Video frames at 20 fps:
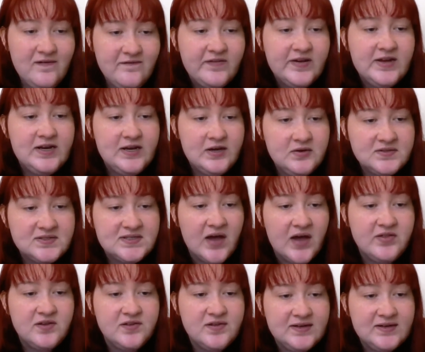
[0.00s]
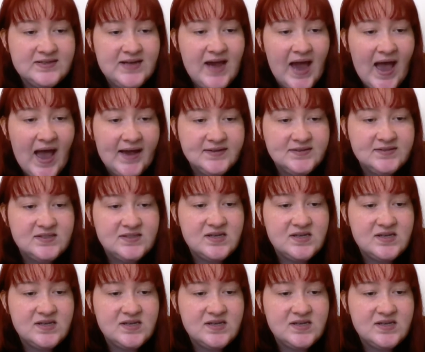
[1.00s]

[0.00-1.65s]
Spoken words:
videos other than tags,